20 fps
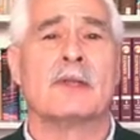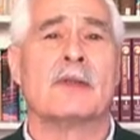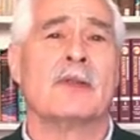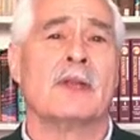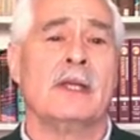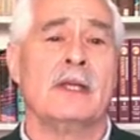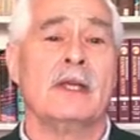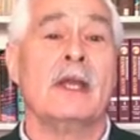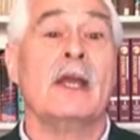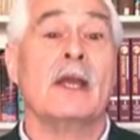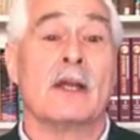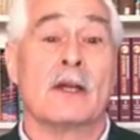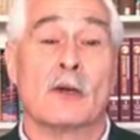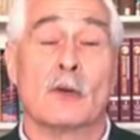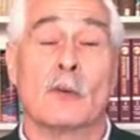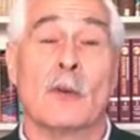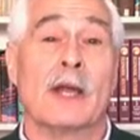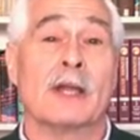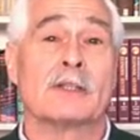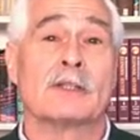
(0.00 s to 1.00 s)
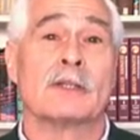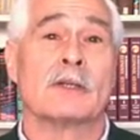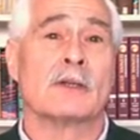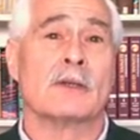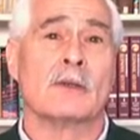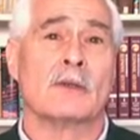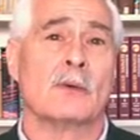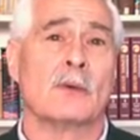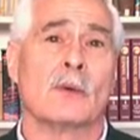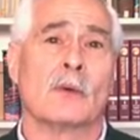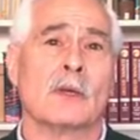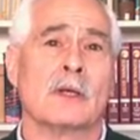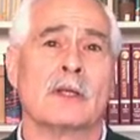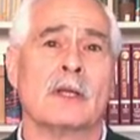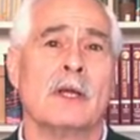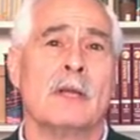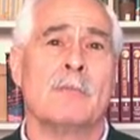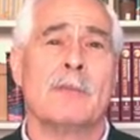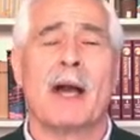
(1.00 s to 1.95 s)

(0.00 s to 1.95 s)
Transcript: to the correctional court